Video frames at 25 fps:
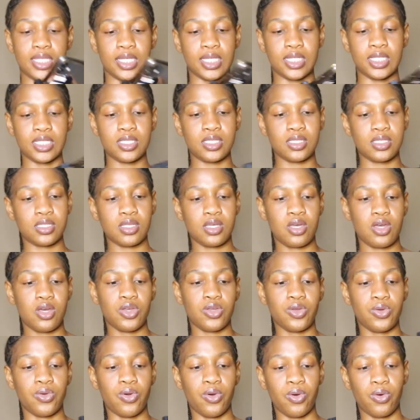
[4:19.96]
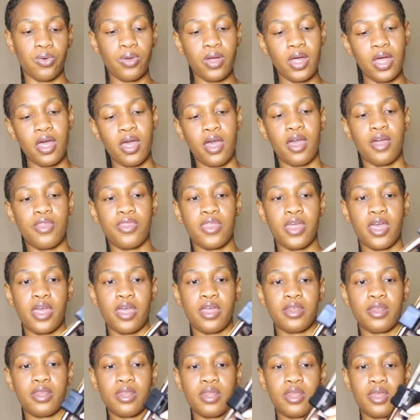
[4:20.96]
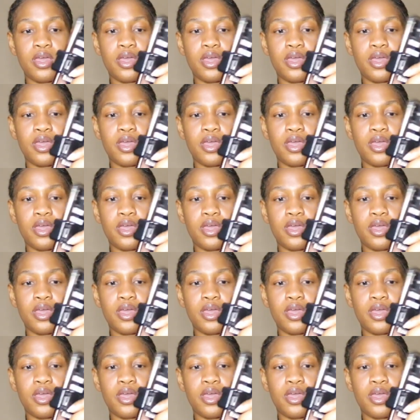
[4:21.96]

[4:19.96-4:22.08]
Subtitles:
this, you know. And then